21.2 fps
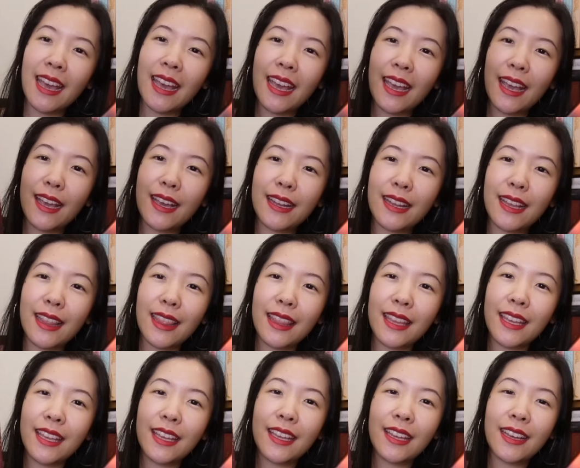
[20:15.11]
and
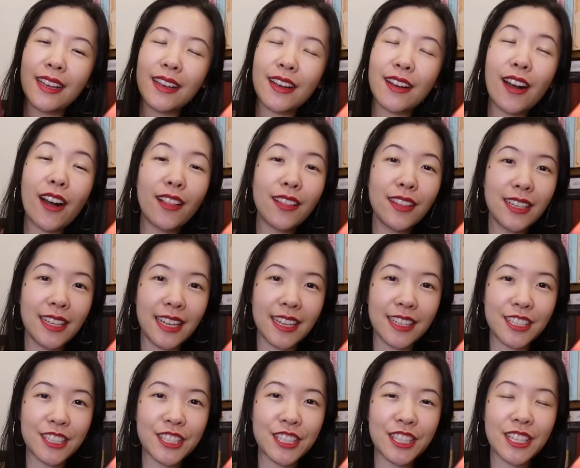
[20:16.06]
the holiday
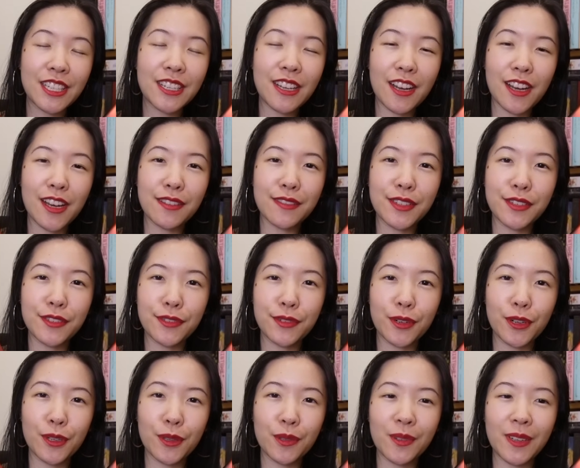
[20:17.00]
edition of
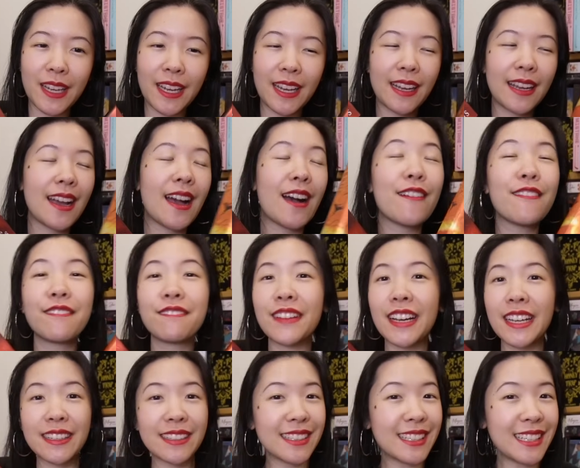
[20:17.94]
Fourth Wing
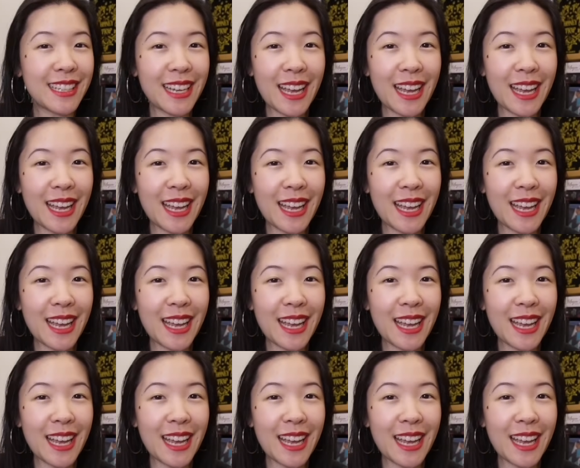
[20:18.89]
finally